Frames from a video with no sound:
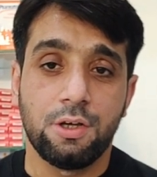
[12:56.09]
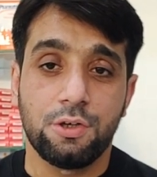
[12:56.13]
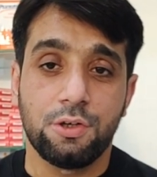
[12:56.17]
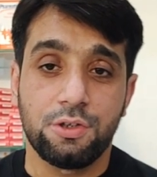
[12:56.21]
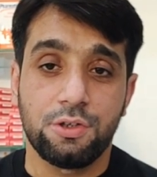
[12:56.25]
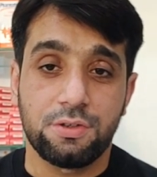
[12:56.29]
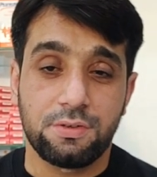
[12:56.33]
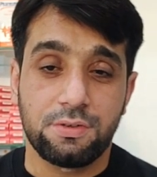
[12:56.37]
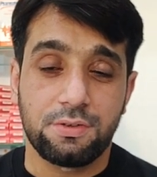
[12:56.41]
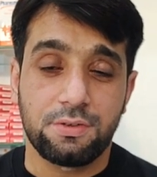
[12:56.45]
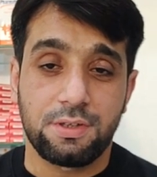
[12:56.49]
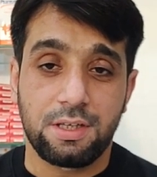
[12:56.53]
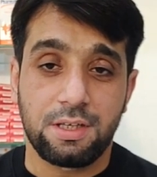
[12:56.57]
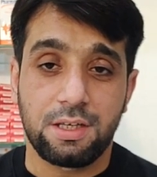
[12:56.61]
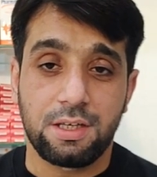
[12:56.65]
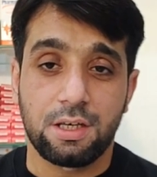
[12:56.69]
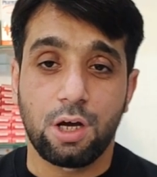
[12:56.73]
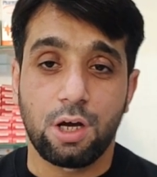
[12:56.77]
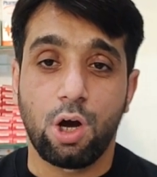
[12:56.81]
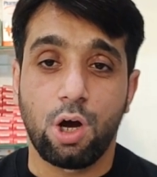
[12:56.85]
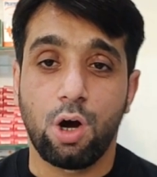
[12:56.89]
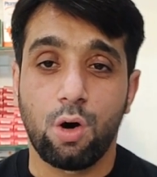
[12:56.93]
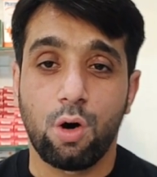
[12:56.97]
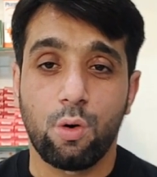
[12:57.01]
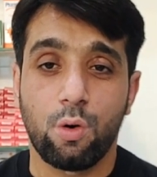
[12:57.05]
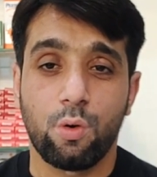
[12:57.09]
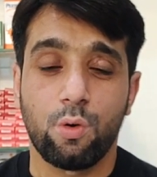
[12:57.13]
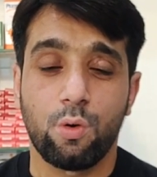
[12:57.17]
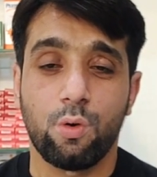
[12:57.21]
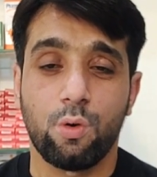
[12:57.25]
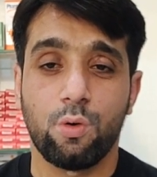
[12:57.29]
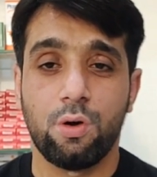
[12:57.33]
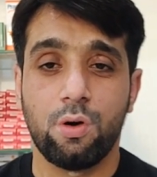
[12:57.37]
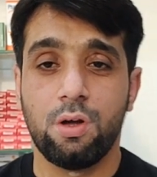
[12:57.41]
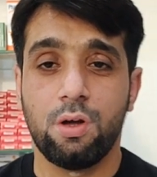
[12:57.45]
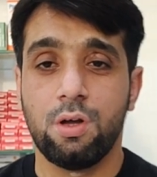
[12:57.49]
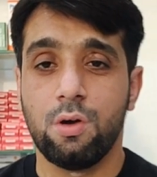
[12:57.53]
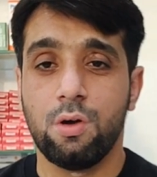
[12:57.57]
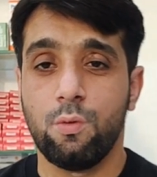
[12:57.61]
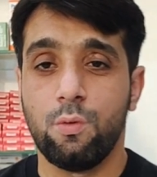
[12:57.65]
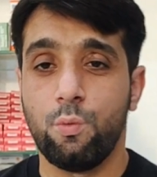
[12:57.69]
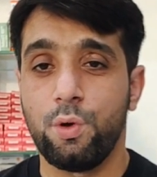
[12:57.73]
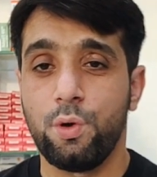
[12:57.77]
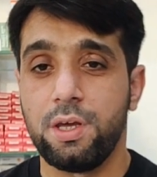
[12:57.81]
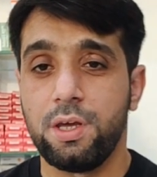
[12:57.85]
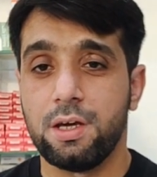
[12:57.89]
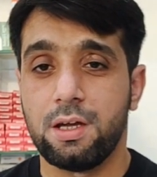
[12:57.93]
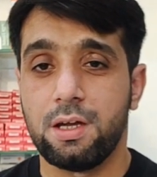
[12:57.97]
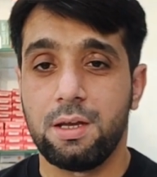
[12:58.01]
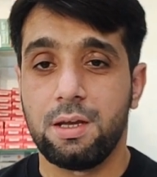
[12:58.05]
see how
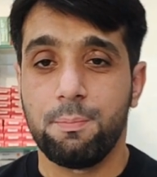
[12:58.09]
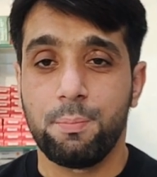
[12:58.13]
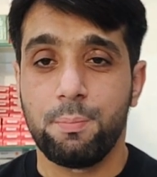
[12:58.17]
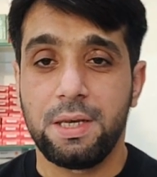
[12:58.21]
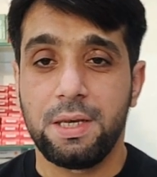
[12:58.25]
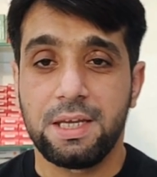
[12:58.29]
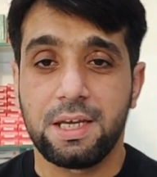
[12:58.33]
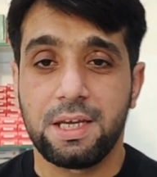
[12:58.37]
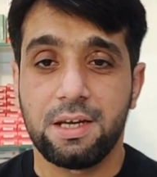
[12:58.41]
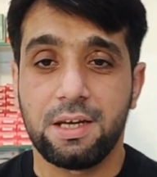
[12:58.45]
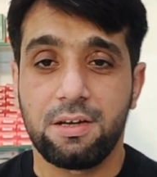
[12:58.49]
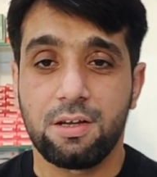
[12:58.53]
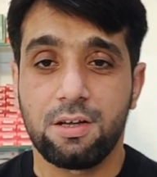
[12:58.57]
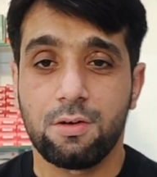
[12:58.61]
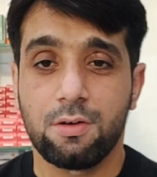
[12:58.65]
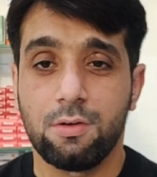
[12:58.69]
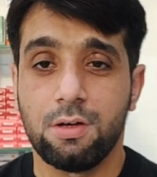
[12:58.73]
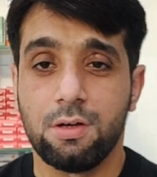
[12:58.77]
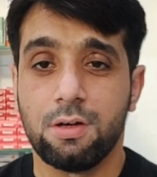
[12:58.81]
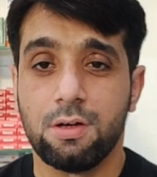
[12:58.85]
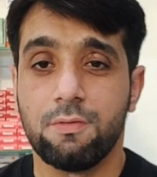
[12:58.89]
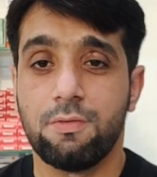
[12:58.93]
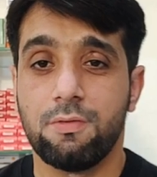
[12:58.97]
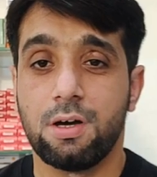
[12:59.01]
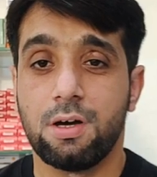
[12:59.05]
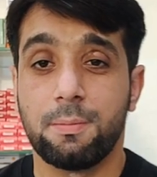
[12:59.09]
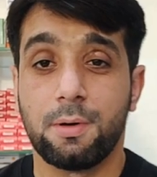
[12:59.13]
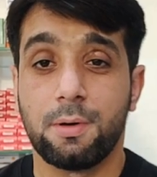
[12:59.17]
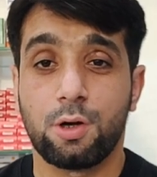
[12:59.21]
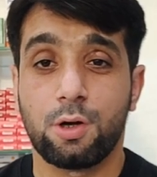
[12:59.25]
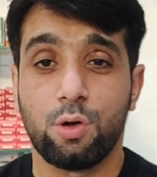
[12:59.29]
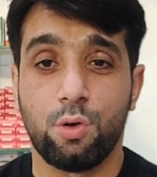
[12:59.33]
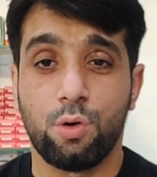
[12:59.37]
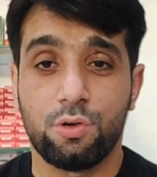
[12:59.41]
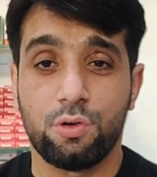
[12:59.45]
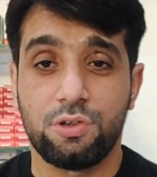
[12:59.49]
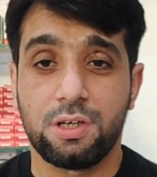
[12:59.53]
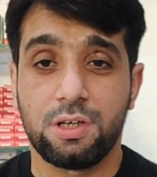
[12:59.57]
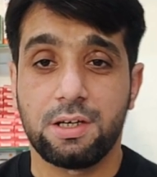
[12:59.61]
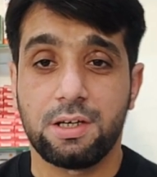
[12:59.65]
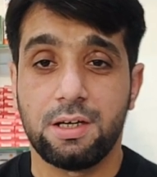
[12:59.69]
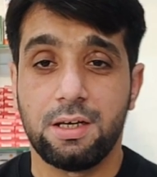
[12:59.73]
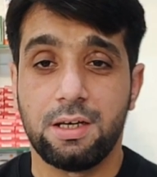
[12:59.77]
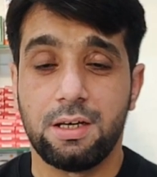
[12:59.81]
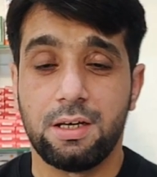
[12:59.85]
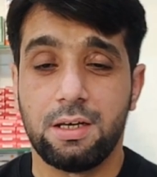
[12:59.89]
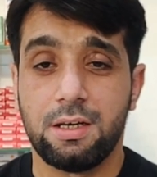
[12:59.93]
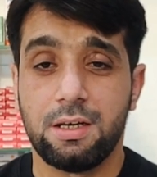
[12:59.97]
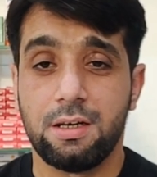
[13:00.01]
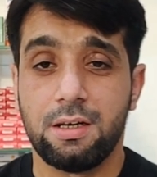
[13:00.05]
we are implicating
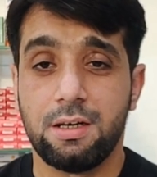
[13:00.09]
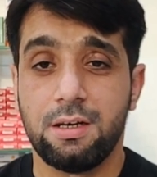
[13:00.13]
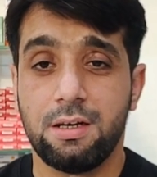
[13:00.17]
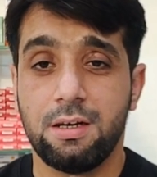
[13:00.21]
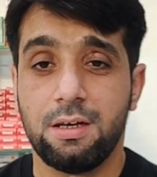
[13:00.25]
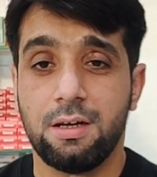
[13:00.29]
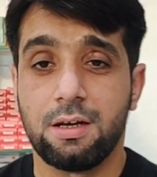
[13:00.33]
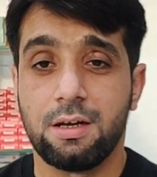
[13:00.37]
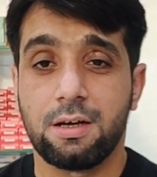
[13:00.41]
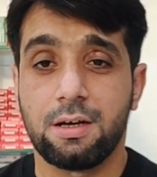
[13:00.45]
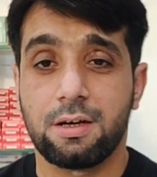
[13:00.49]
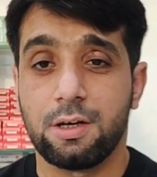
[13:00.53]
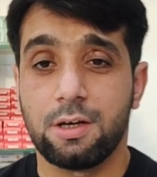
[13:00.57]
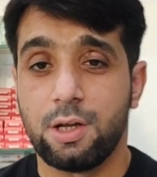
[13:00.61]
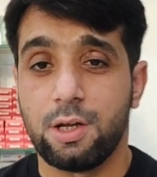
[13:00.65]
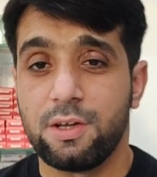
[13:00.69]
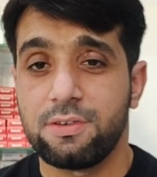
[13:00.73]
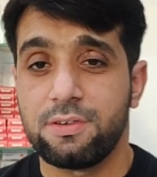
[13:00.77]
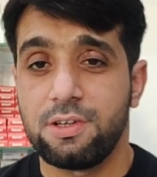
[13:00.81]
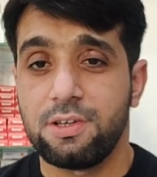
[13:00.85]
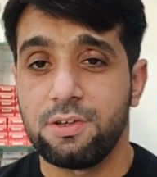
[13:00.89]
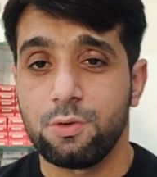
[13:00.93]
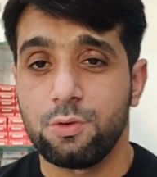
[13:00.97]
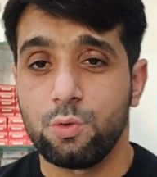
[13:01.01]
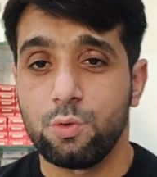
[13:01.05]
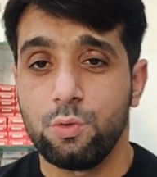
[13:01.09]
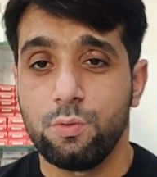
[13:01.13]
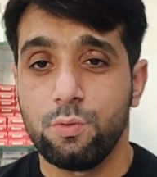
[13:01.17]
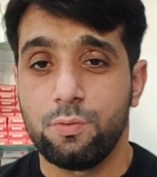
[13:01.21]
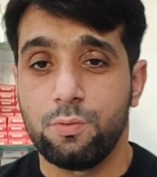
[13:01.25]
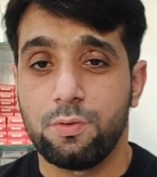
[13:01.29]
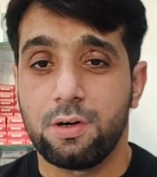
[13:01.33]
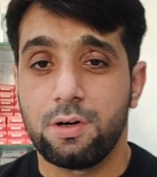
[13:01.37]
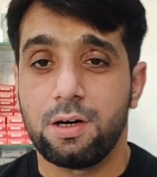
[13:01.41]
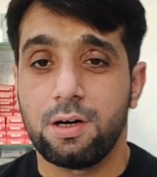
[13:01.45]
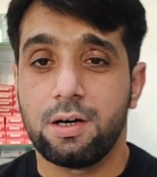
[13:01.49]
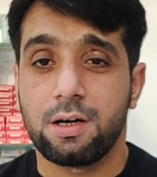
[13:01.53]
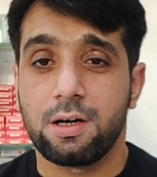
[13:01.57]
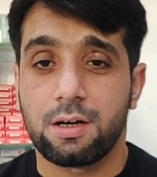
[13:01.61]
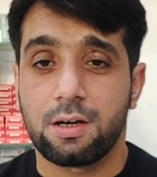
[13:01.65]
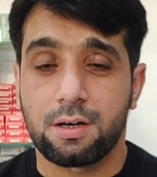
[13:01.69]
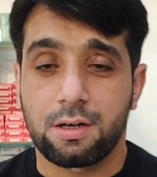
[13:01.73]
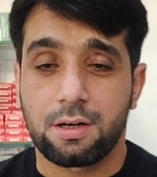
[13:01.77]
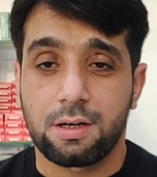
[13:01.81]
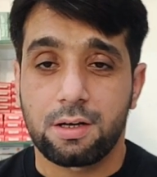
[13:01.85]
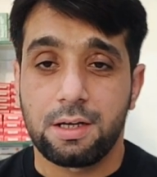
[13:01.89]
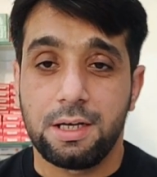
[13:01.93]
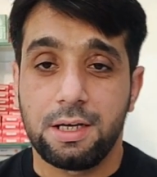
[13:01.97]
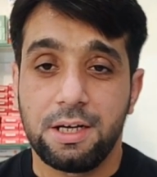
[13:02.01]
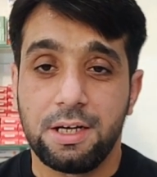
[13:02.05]
pharmacological classes
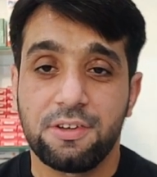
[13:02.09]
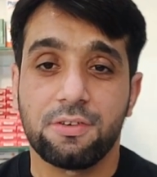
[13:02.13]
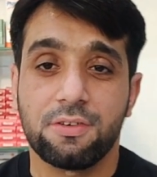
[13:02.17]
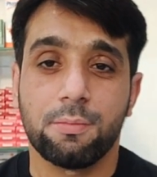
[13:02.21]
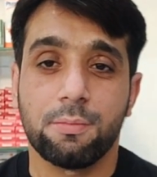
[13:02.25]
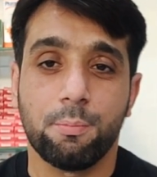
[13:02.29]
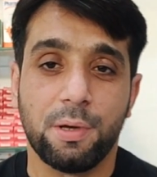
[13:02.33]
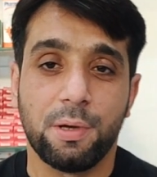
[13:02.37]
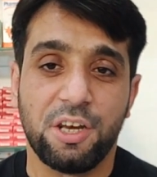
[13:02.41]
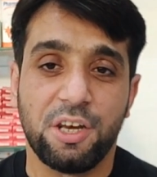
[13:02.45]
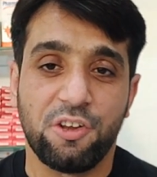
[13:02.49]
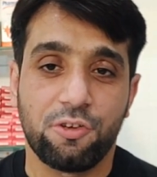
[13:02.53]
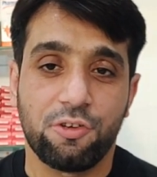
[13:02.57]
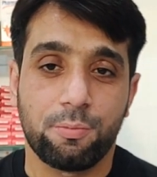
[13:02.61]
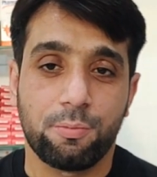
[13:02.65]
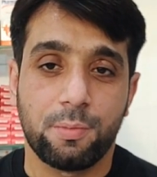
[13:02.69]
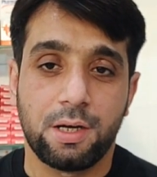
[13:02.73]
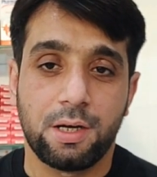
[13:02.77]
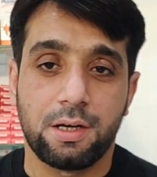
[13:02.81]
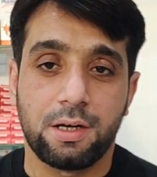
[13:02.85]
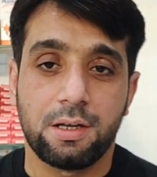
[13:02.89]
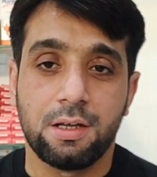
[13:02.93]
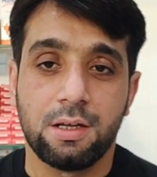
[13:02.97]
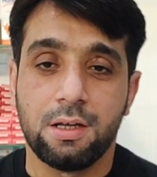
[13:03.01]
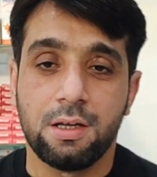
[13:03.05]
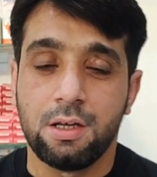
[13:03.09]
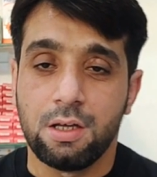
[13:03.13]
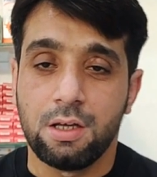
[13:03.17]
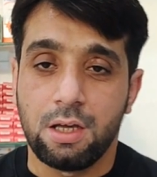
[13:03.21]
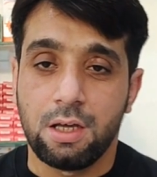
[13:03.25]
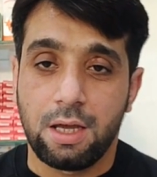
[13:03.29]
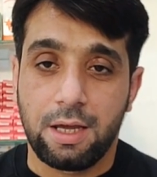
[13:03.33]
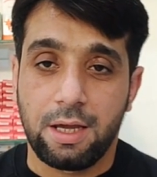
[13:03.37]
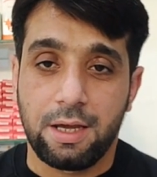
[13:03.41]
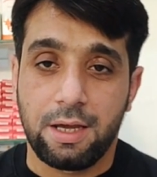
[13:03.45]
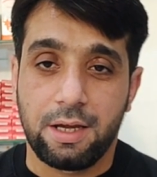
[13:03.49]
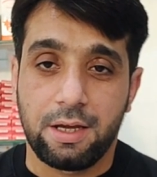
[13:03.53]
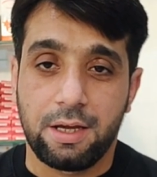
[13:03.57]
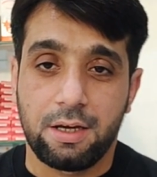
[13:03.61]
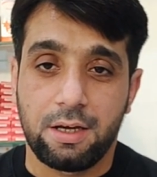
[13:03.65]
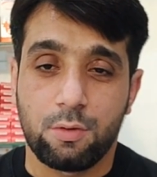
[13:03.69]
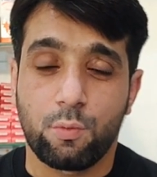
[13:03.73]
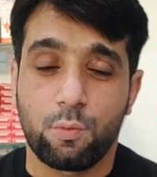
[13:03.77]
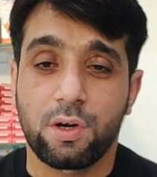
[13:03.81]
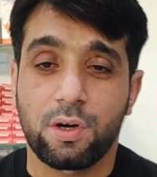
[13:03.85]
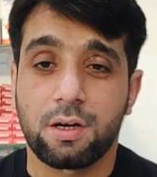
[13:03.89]
for its management, and